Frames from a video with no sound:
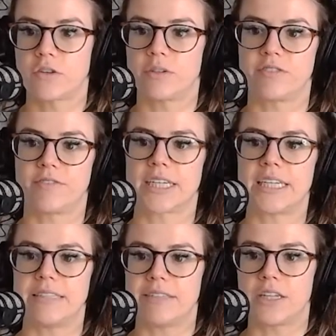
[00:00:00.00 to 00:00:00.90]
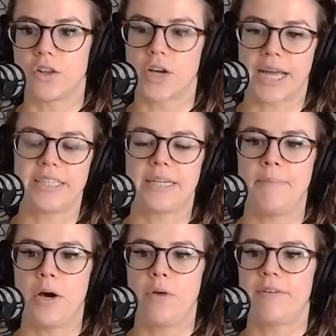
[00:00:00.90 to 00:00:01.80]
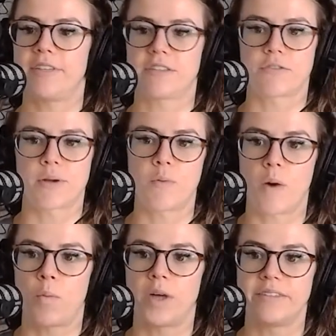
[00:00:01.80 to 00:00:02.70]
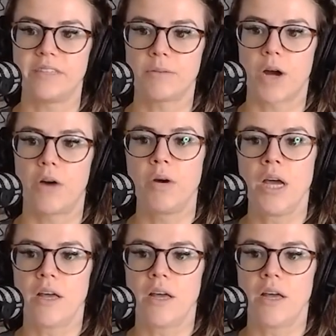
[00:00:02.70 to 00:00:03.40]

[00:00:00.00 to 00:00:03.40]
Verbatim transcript: So it's very easy to look at tempo if it's 3-1-1-0.